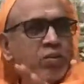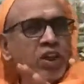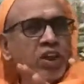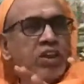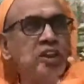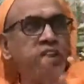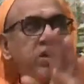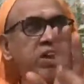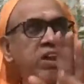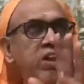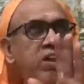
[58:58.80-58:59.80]
Similarly,
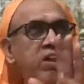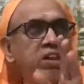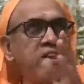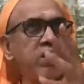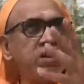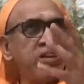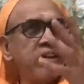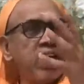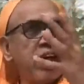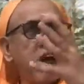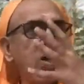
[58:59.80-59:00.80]
in Delhi,
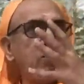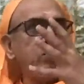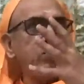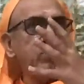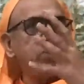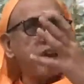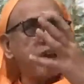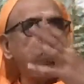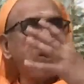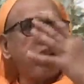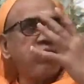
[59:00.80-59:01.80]
the I am,
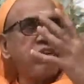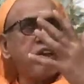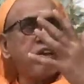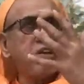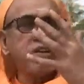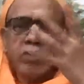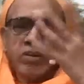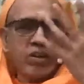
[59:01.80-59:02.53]
same or different.